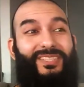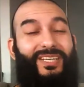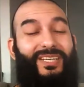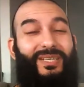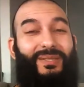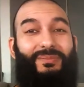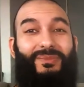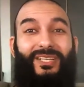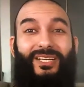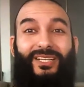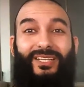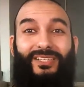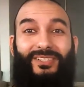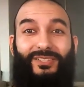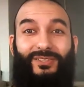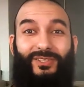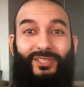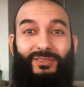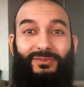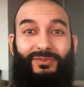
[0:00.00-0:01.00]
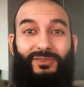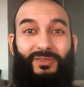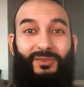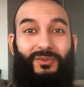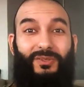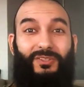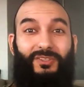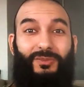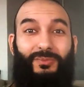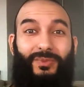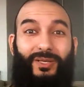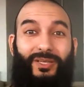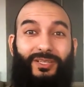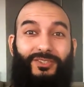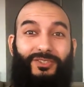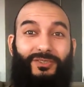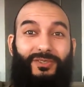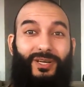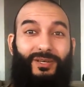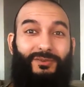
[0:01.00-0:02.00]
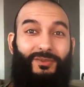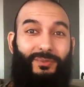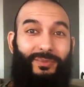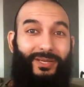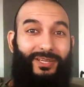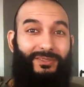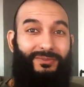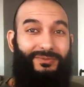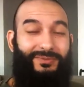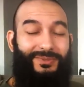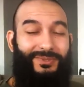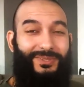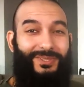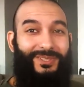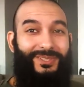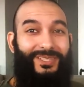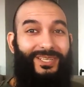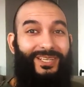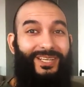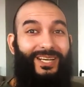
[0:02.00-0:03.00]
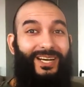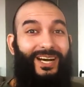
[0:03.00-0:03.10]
time that I like to go out for a roll with my Chihuahua pal Ford,